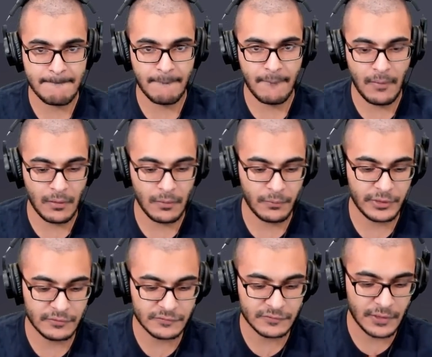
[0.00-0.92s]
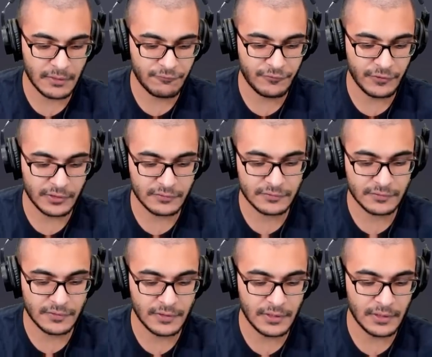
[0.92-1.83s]
we can say fix
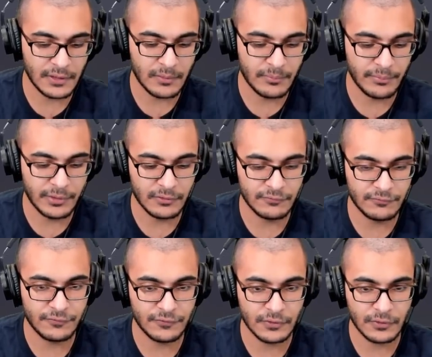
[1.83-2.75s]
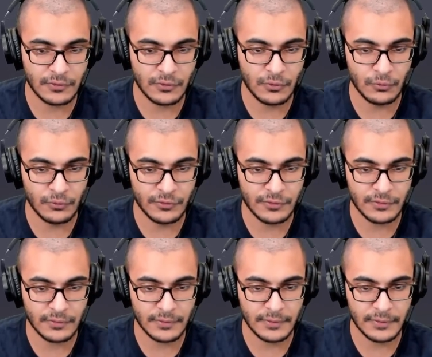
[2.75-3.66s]
the above code.
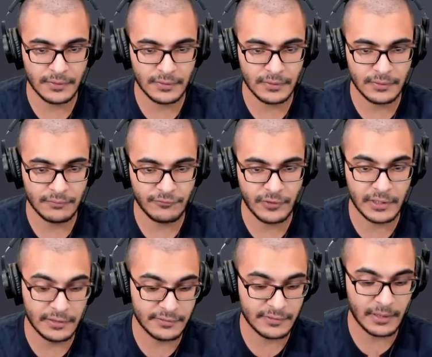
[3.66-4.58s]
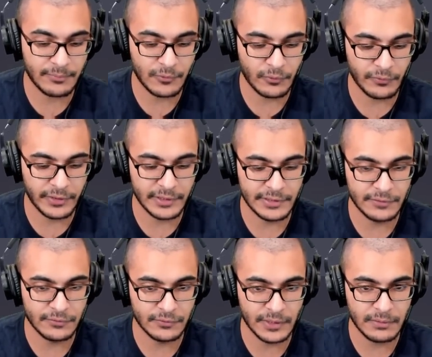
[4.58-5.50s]
If I can type correctly
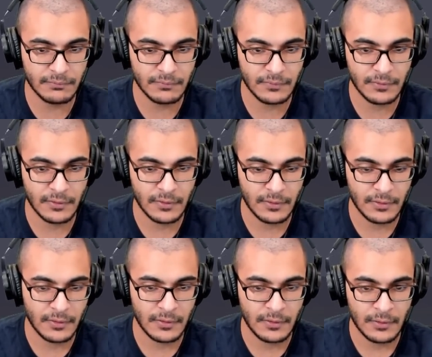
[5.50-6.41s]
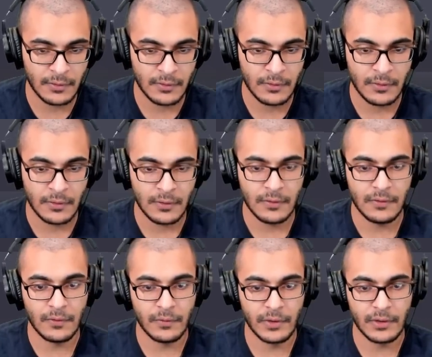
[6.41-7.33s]
today.
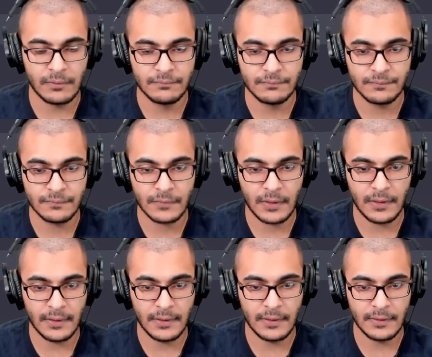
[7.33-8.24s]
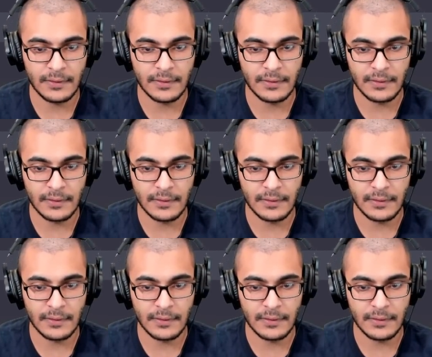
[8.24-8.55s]
There we are. And